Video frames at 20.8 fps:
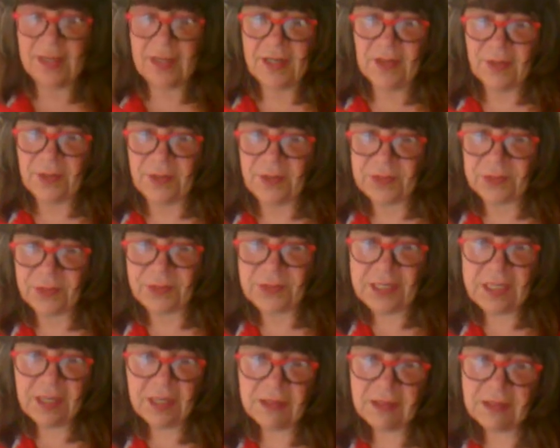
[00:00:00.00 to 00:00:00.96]
When we
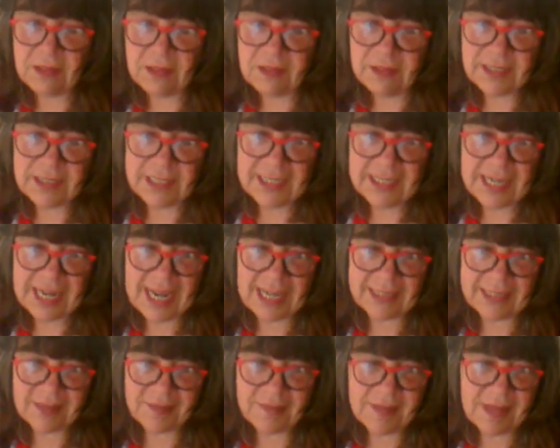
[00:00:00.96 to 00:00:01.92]
are looking at
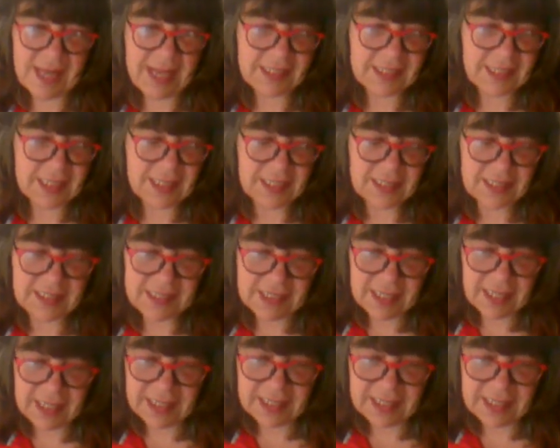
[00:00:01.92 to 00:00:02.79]
the masculine side